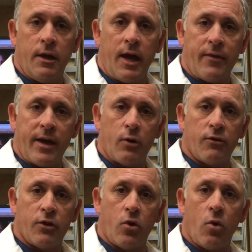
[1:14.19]
and that over
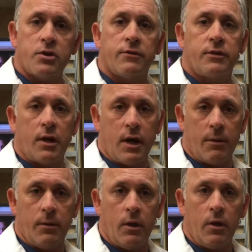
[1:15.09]
the course of
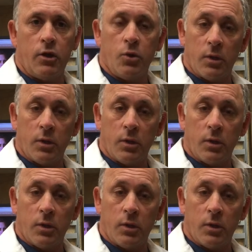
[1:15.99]
time you